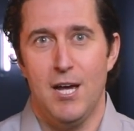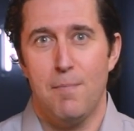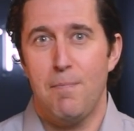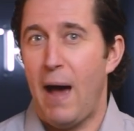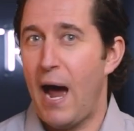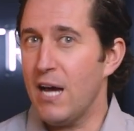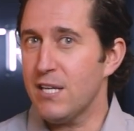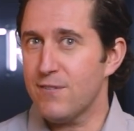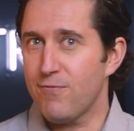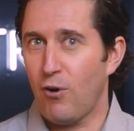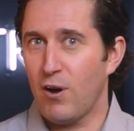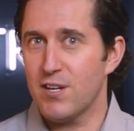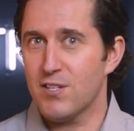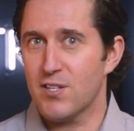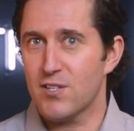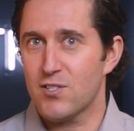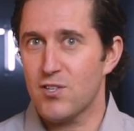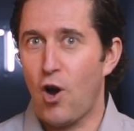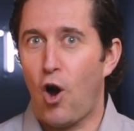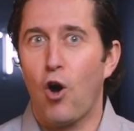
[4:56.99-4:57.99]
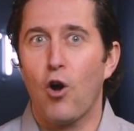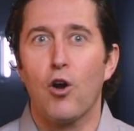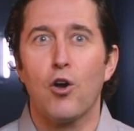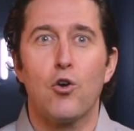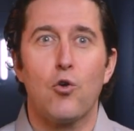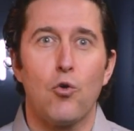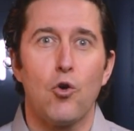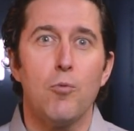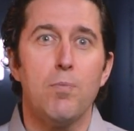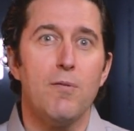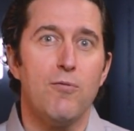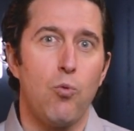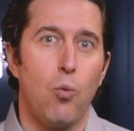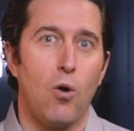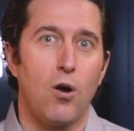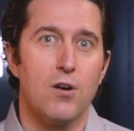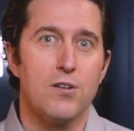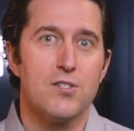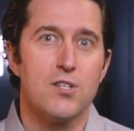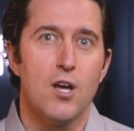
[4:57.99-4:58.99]
Passphrases are a group of
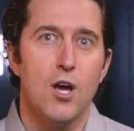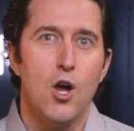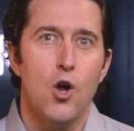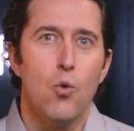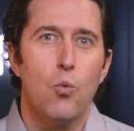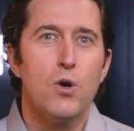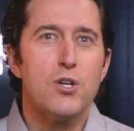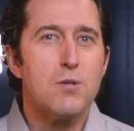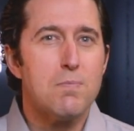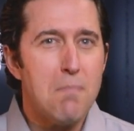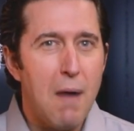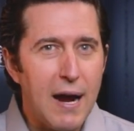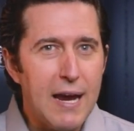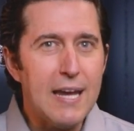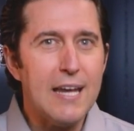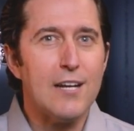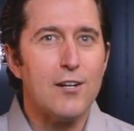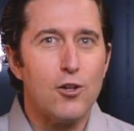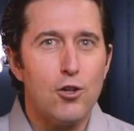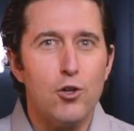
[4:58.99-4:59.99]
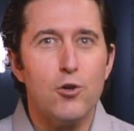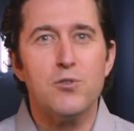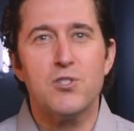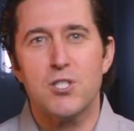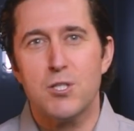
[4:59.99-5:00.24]
words which might include